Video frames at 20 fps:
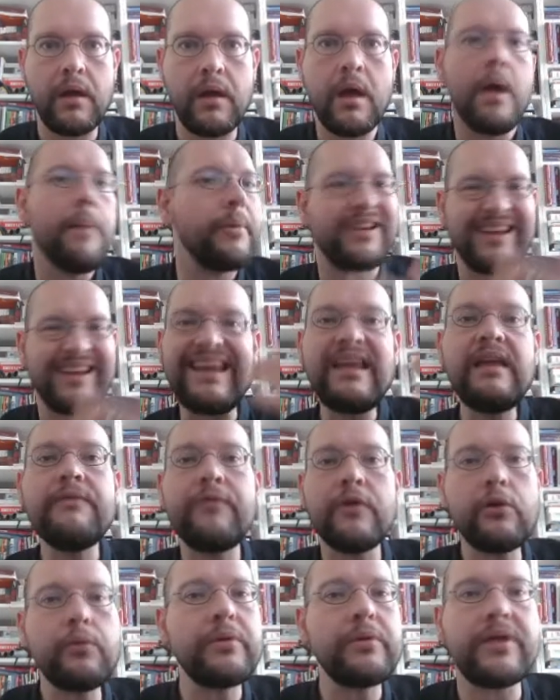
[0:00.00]
But
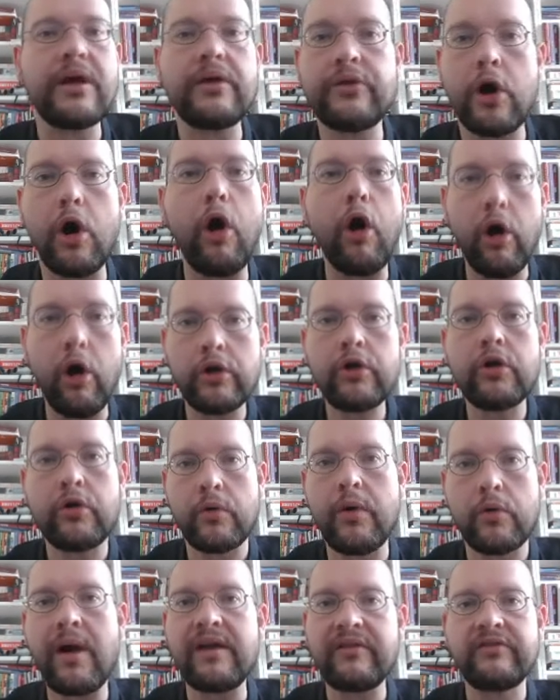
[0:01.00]
even without the oil
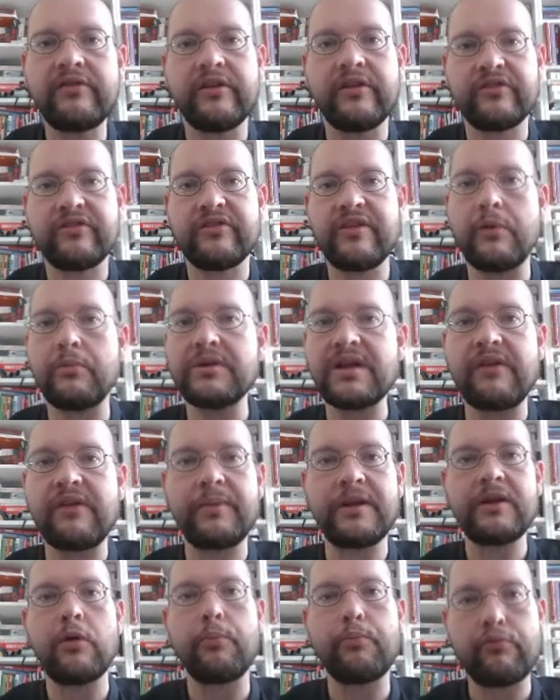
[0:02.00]
crisis, there would have
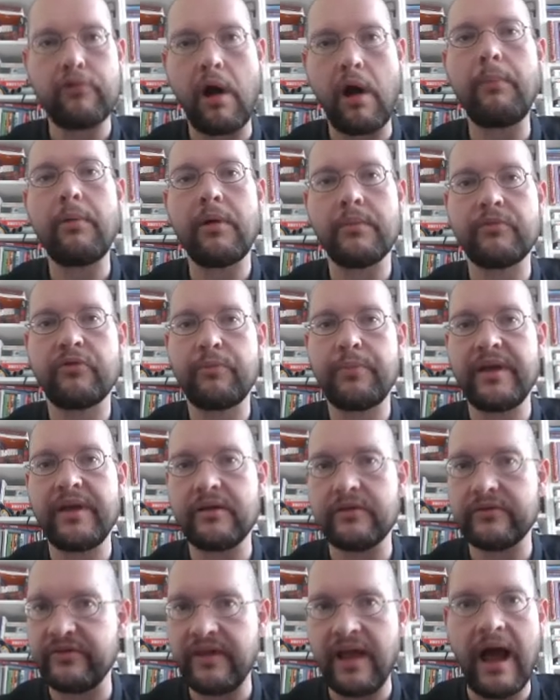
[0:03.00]
been problems,
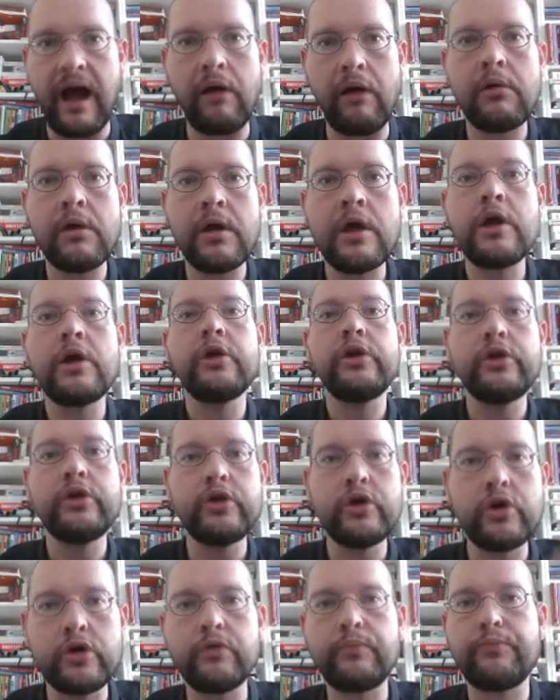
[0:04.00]
because now
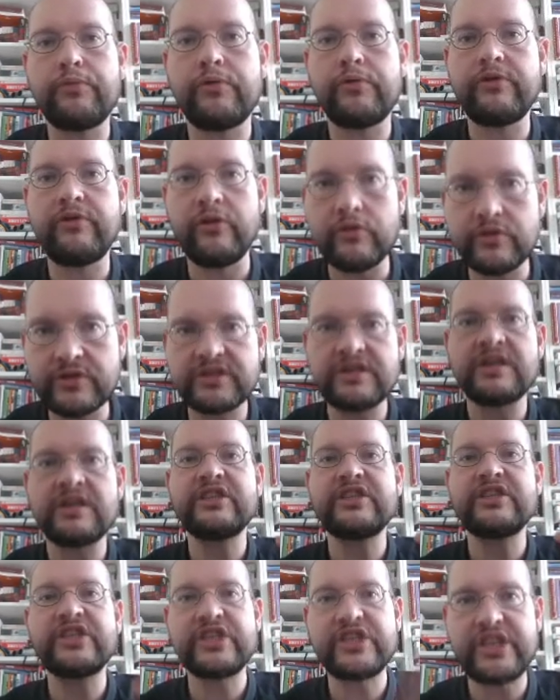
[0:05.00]
you could produce
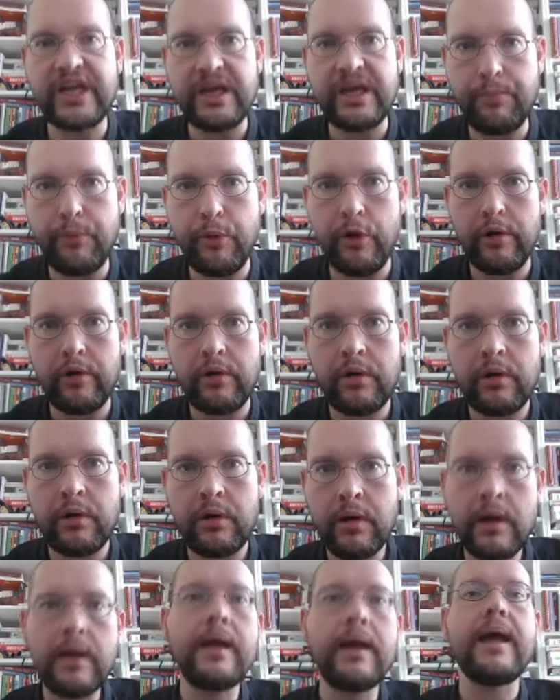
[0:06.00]
cheaper
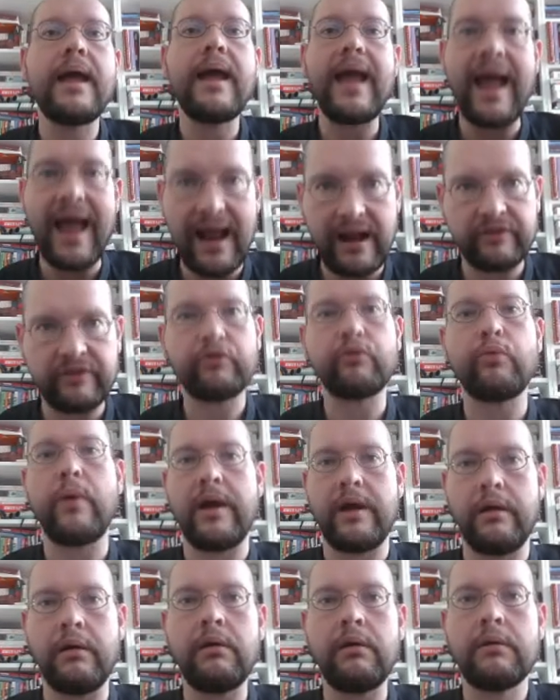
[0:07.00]

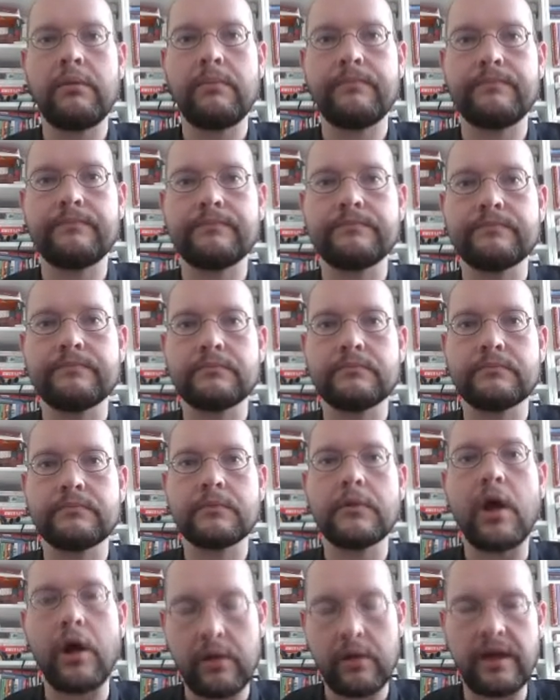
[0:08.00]
elsewhere.
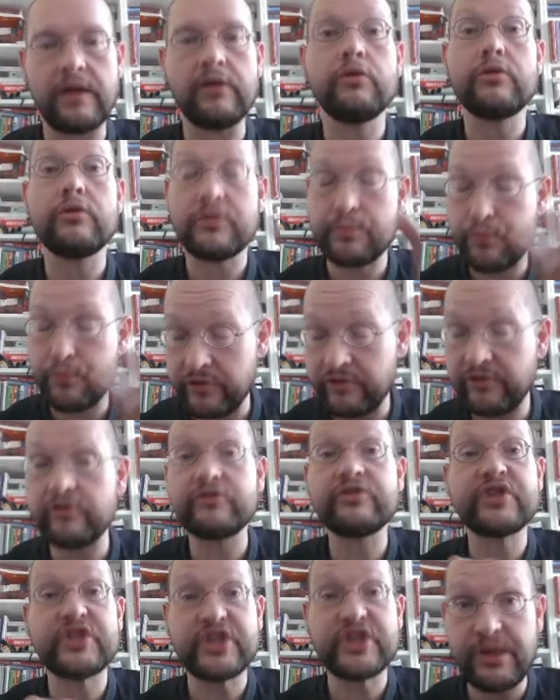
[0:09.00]
Okay, you could
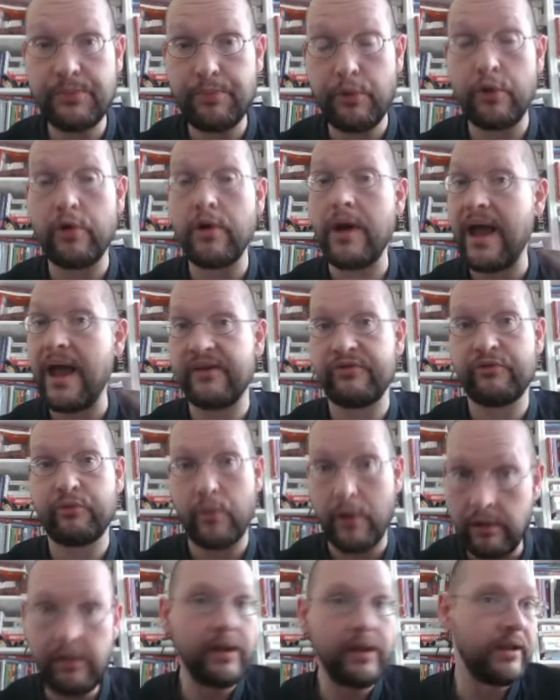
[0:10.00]
produce cheaper
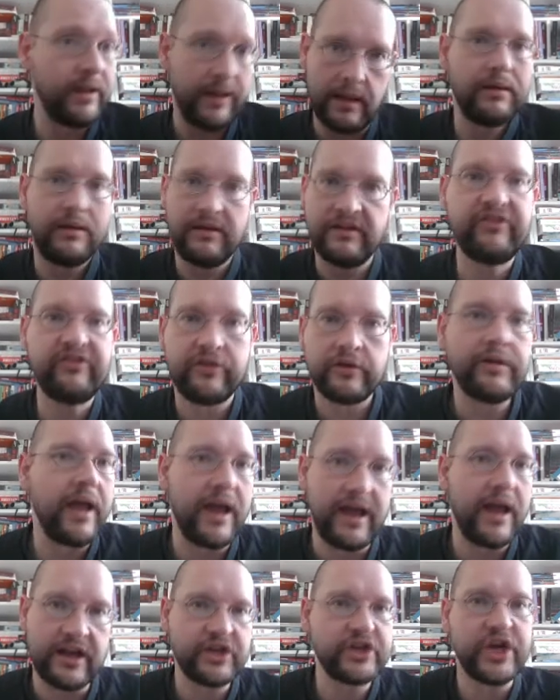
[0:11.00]
elsewhere in Eastern
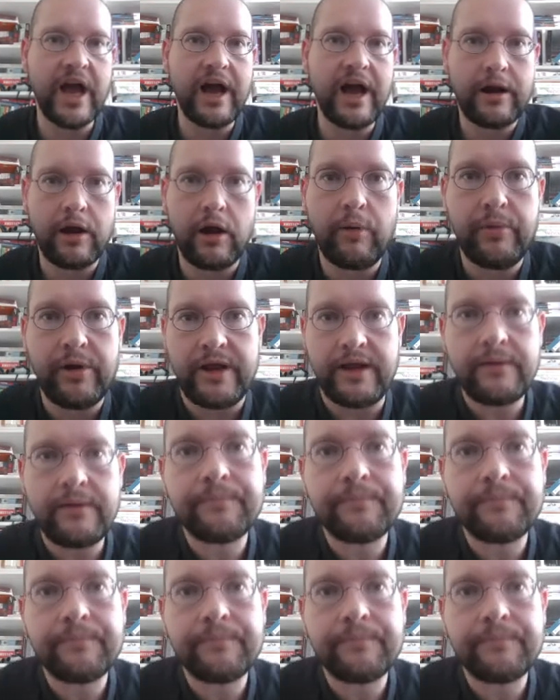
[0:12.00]
Asia globally.